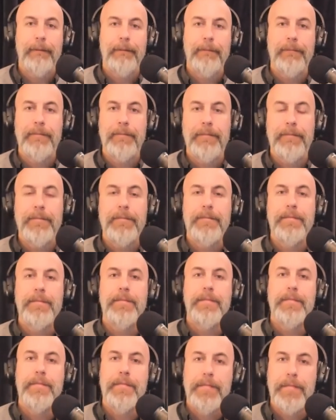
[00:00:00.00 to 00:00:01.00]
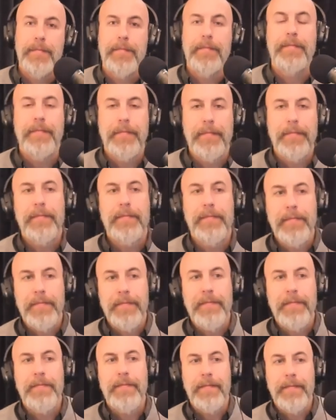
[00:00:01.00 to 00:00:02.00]

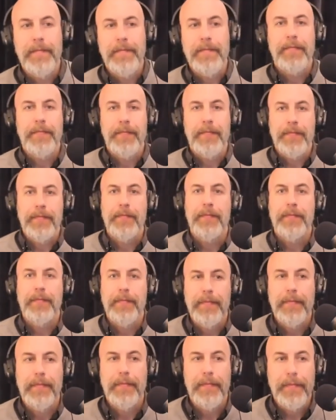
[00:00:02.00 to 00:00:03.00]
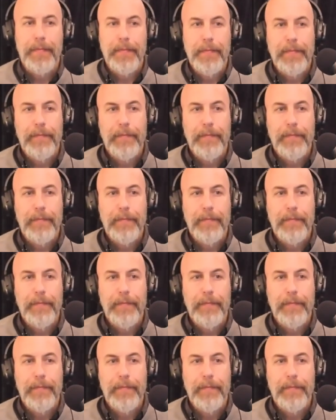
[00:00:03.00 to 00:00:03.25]
[no speech]